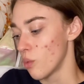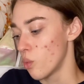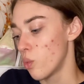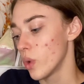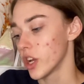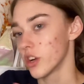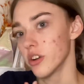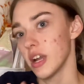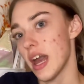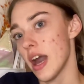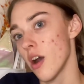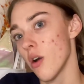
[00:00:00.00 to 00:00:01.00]
we are
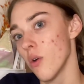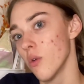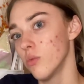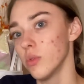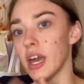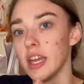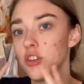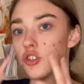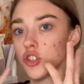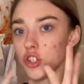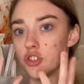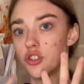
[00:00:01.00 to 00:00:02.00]
now like
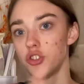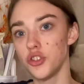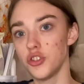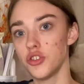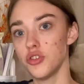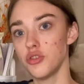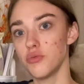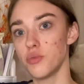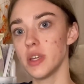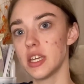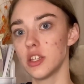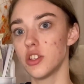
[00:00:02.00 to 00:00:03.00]

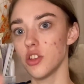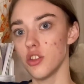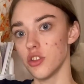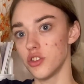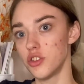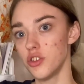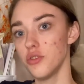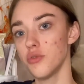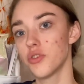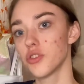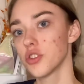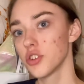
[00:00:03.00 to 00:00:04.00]
we get to the
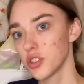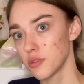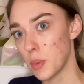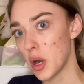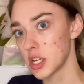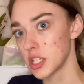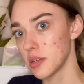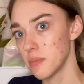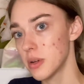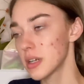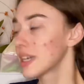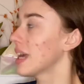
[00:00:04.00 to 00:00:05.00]
2/3 part of the
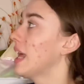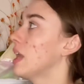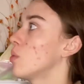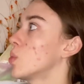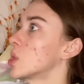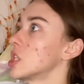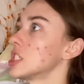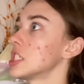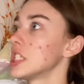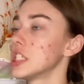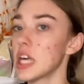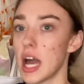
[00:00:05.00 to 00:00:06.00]
book, and we're
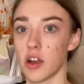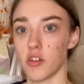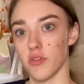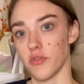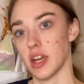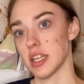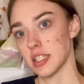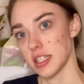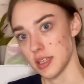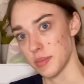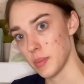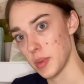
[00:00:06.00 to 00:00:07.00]

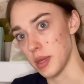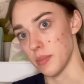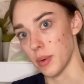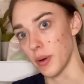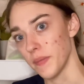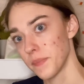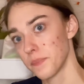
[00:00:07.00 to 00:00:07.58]
sacrificing people.